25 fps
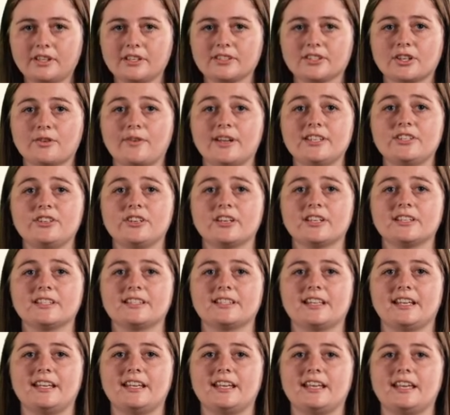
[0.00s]
So as you can
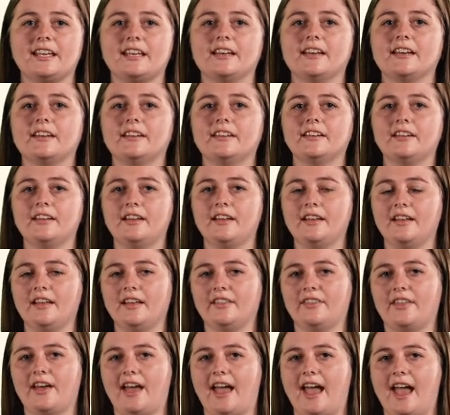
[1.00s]
see here,
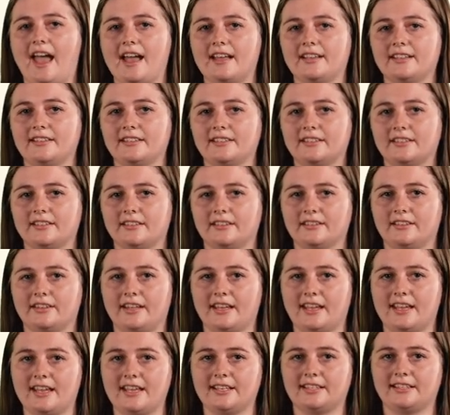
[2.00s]
the has,
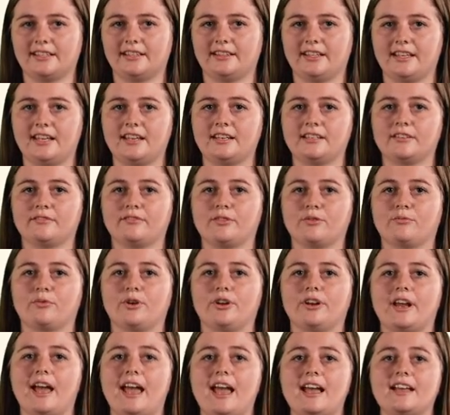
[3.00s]
the s at the end of the
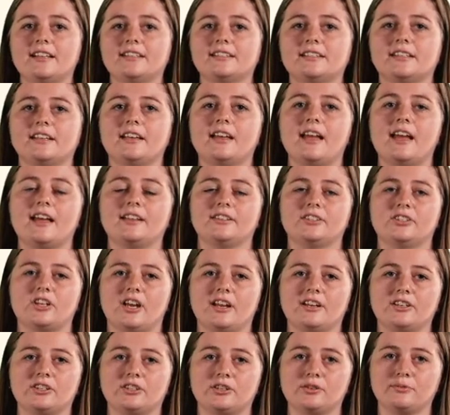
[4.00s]
word has, has
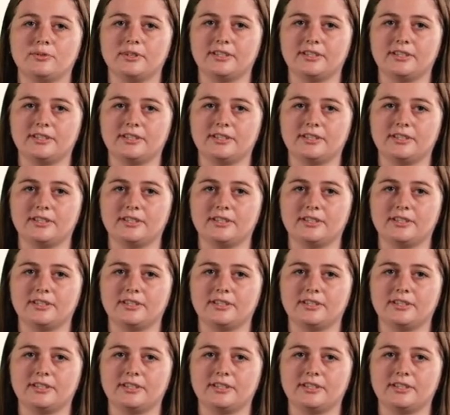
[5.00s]
changed to a